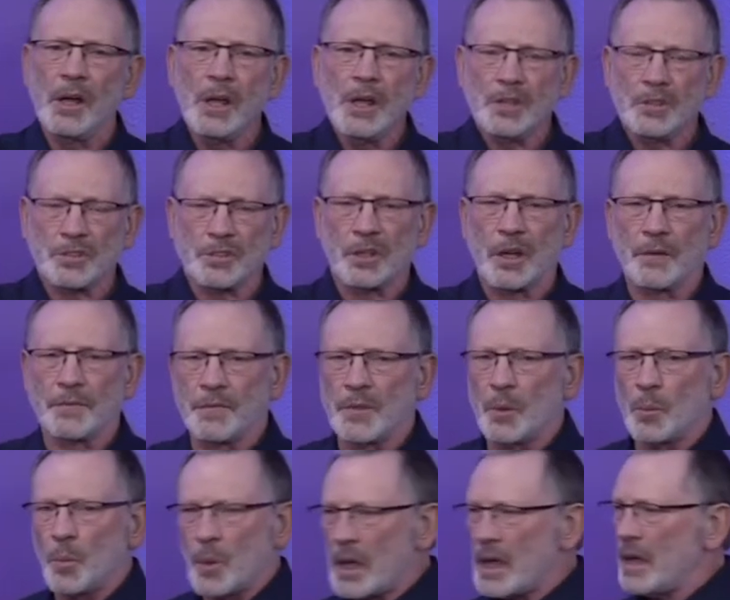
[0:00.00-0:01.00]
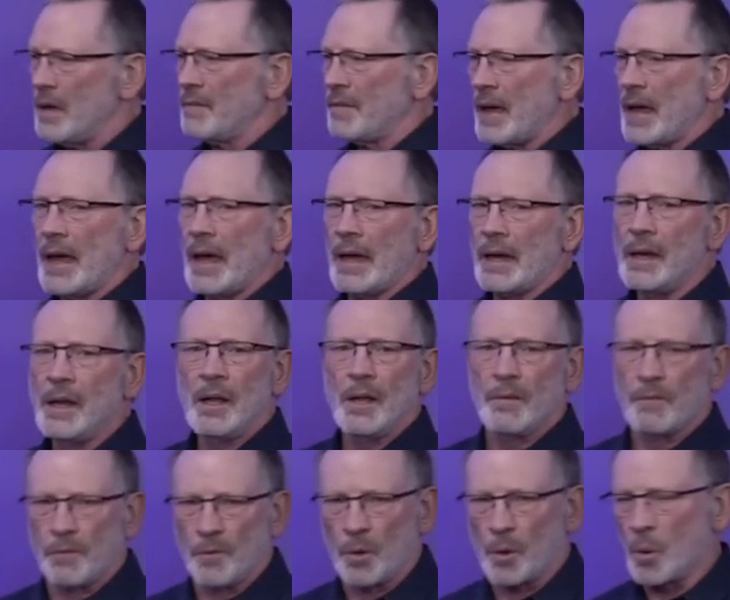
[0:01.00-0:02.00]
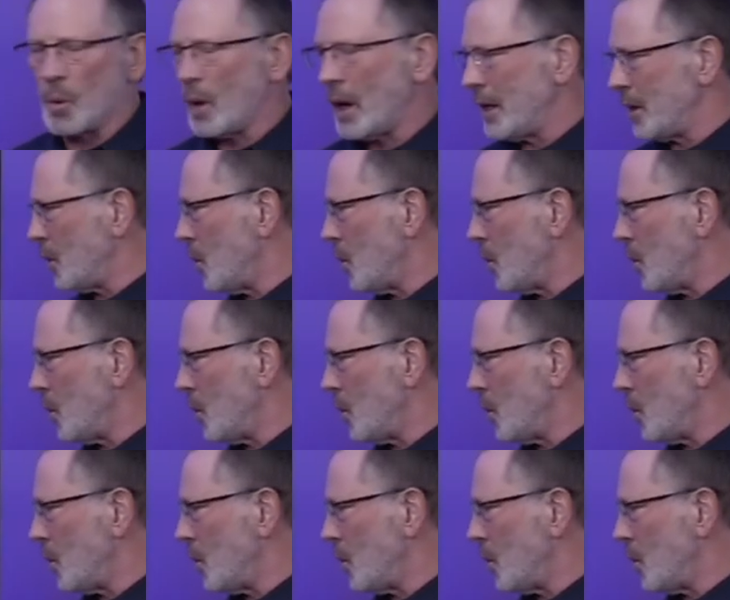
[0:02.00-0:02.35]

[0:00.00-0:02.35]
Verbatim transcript: stuff that we have had for quite a